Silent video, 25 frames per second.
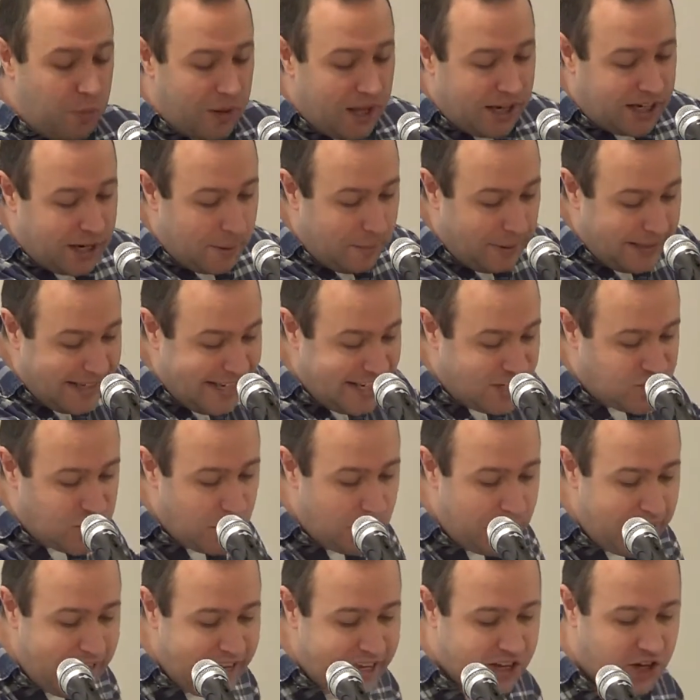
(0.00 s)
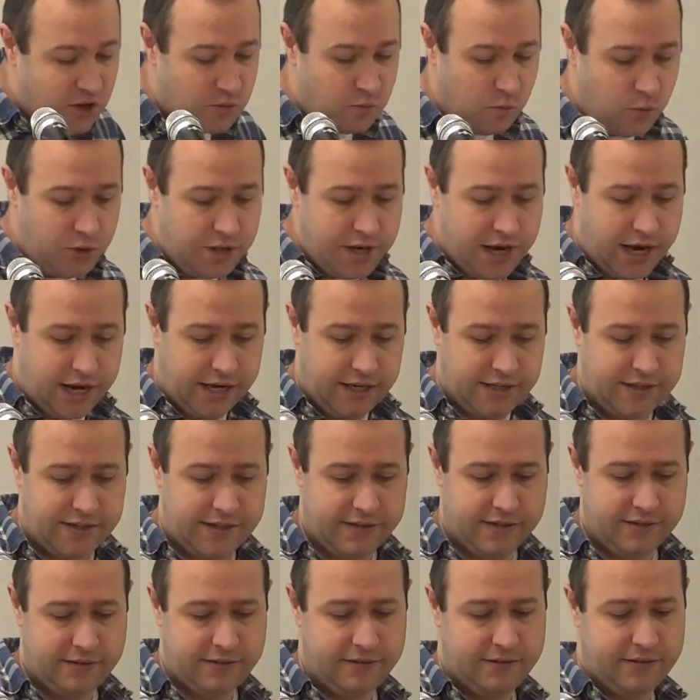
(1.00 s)
like a Belisha beacon, wouldn't
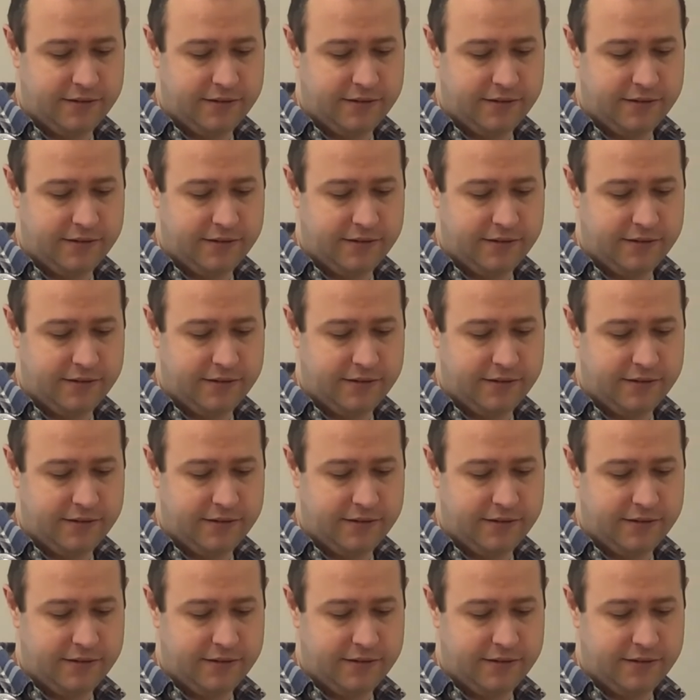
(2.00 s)
it?